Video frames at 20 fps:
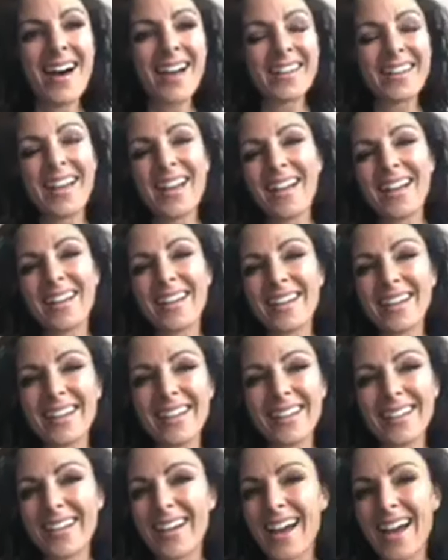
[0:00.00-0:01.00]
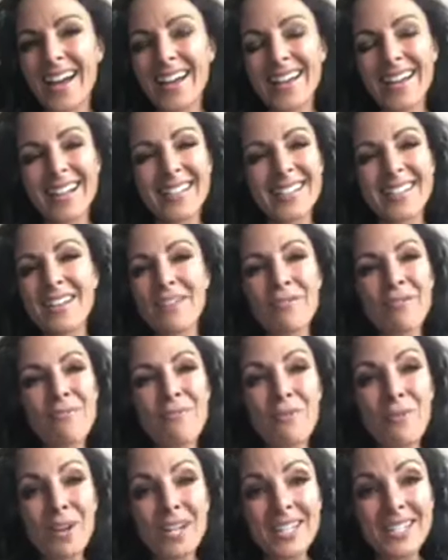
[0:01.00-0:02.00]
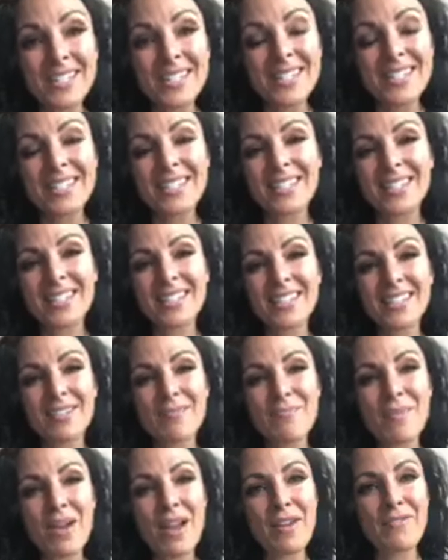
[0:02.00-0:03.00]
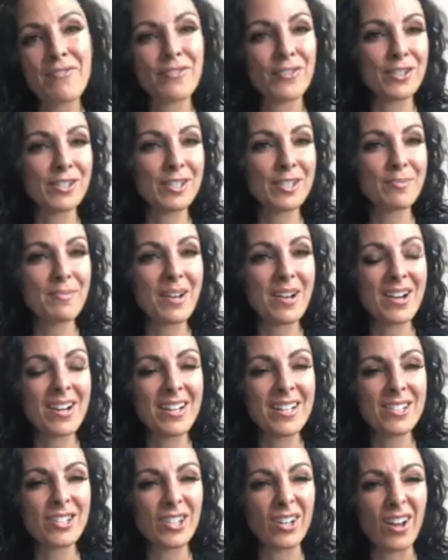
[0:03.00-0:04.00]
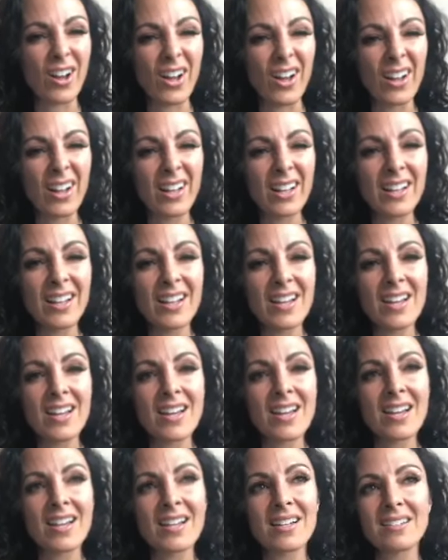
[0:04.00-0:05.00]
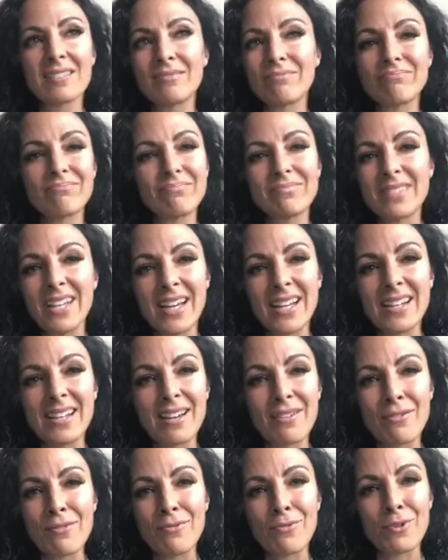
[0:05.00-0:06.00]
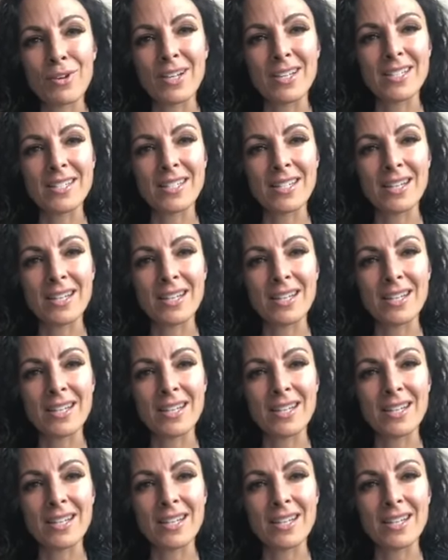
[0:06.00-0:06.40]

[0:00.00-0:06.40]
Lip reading: I didn't have a voice in my first marriage at all. I didn't have a voice.